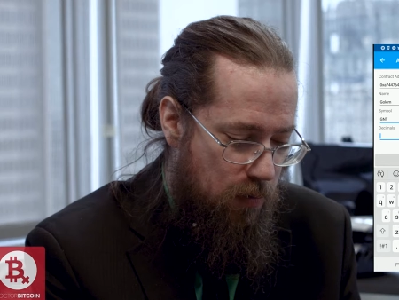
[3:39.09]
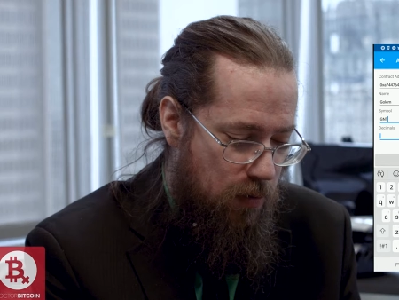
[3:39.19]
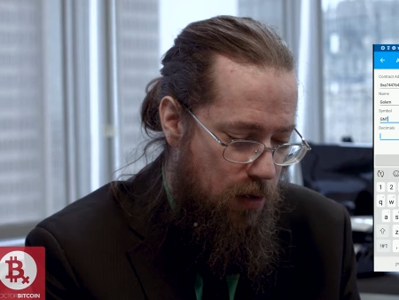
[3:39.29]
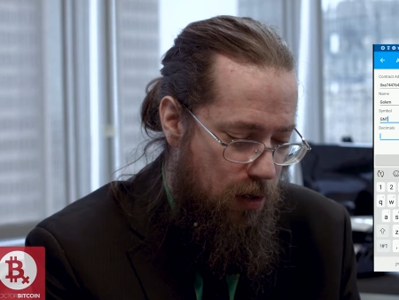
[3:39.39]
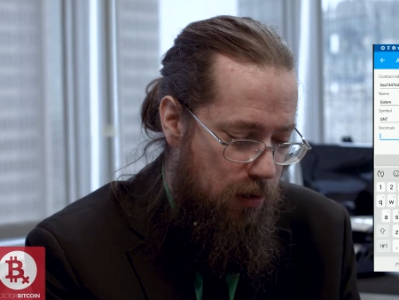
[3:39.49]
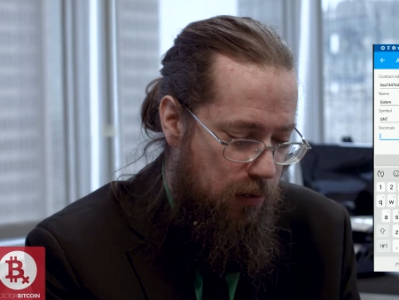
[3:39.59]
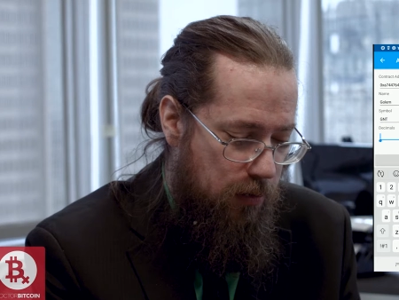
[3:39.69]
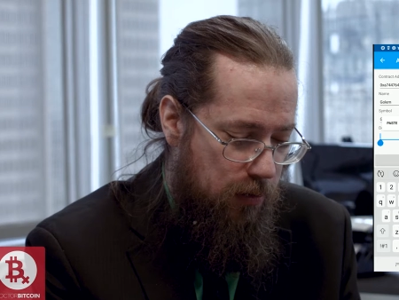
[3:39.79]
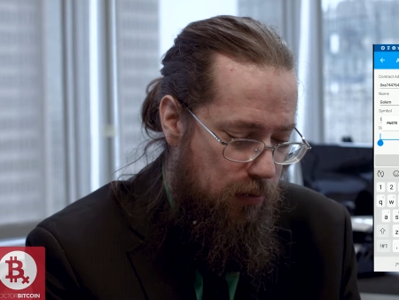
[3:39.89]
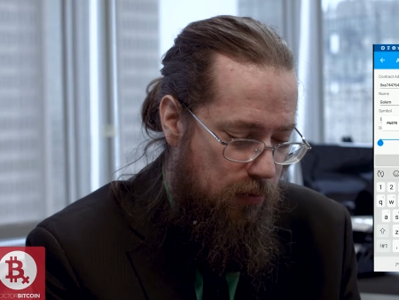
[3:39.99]
We're going to
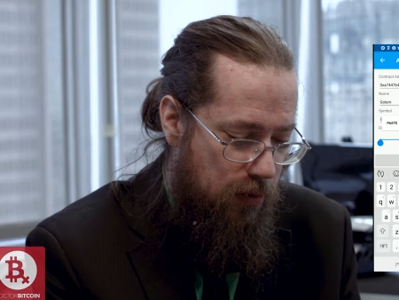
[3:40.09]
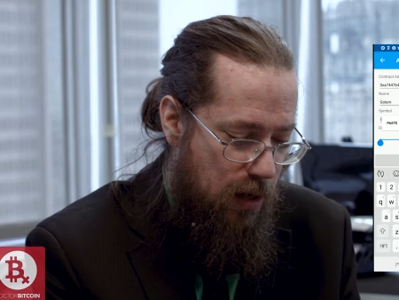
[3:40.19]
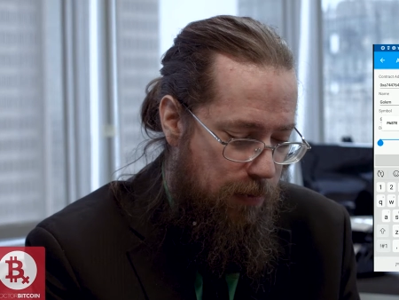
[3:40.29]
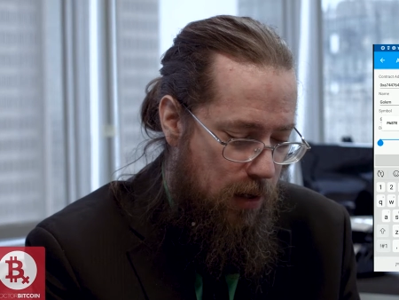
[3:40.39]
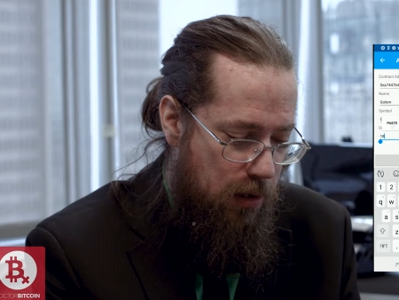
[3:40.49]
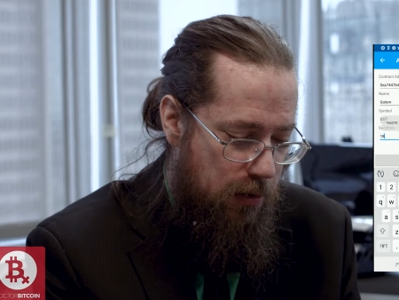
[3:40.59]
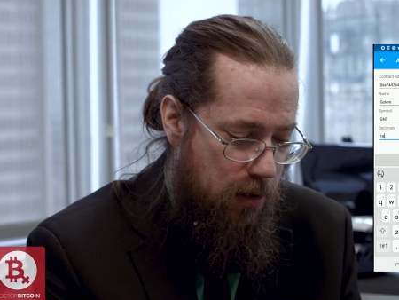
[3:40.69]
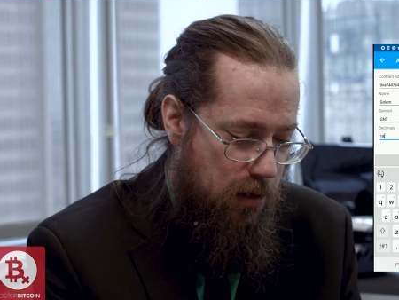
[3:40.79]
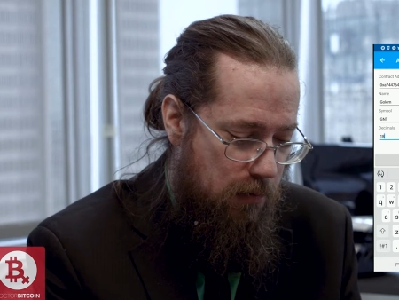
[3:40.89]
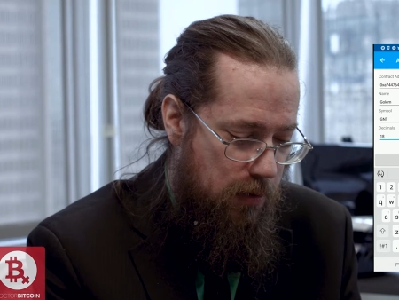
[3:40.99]
slap that in
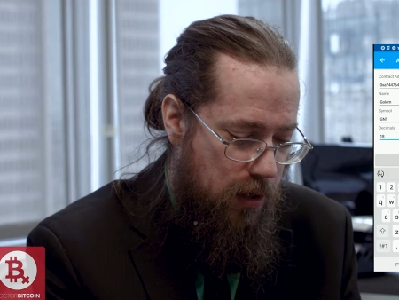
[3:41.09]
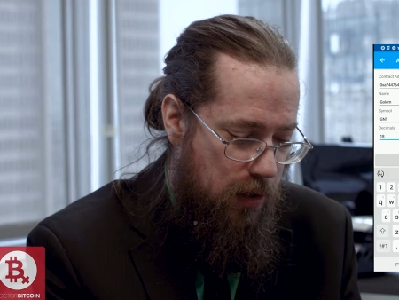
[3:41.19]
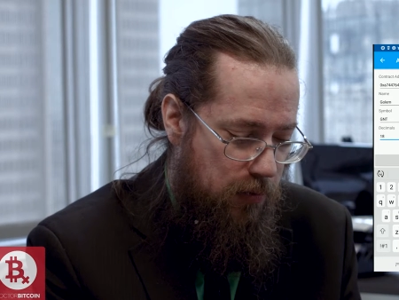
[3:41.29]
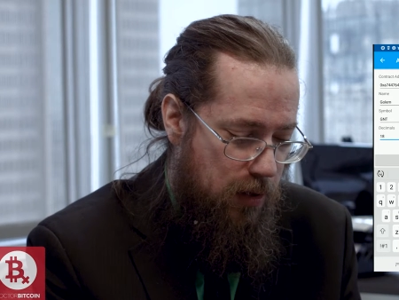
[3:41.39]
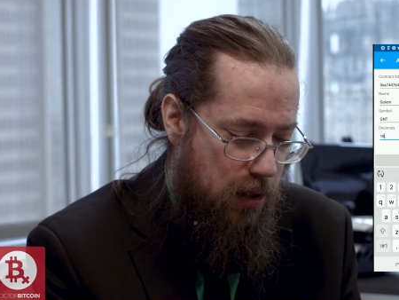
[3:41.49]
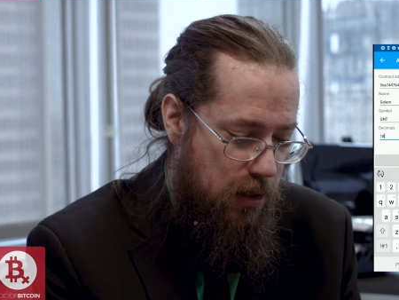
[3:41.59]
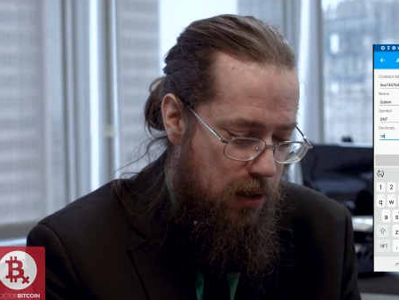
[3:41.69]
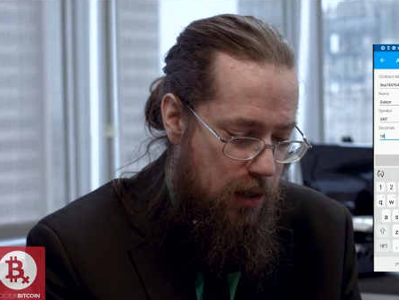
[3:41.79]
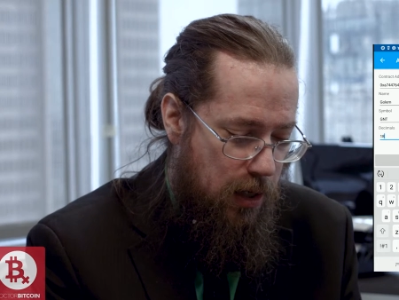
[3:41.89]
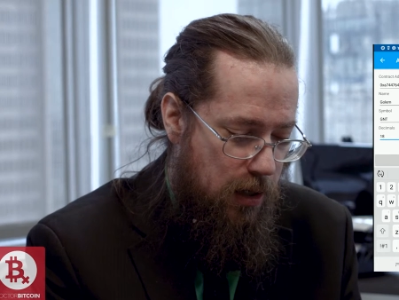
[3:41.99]
there. 18,
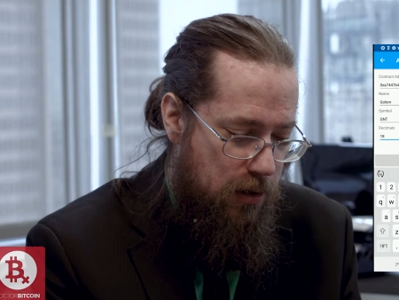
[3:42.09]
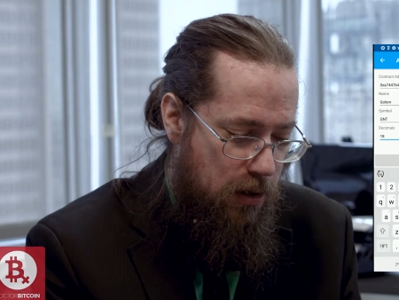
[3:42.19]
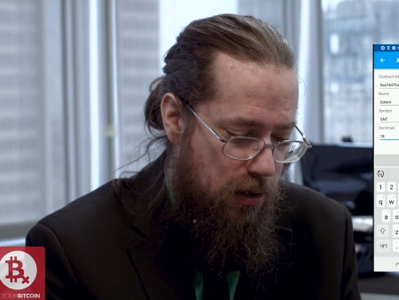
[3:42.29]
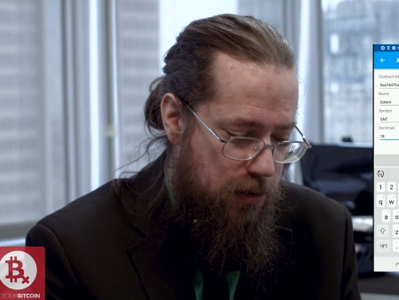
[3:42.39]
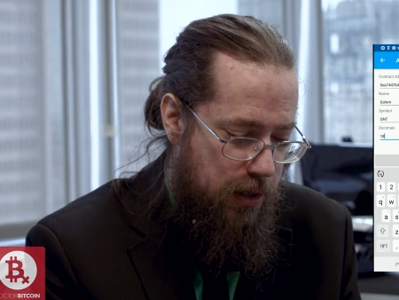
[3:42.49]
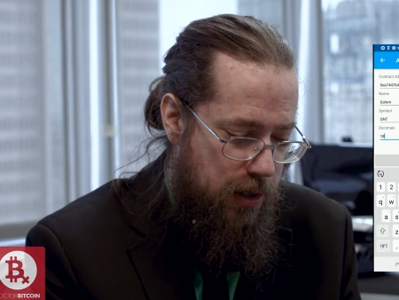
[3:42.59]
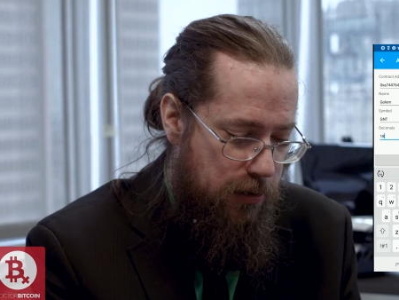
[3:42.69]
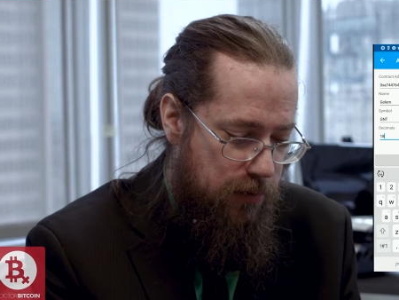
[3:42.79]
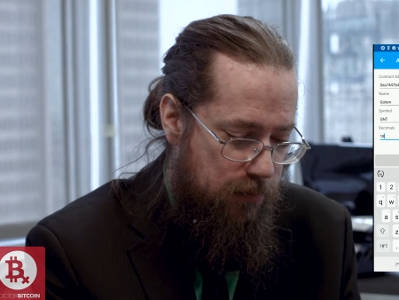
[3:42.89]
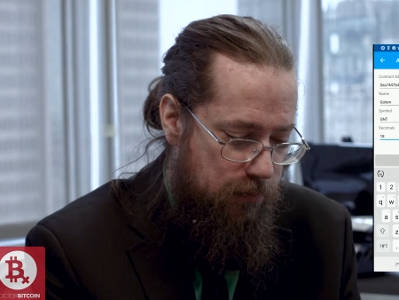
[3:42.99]
hit add
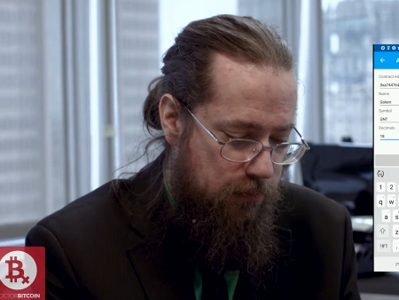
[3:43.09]
contract.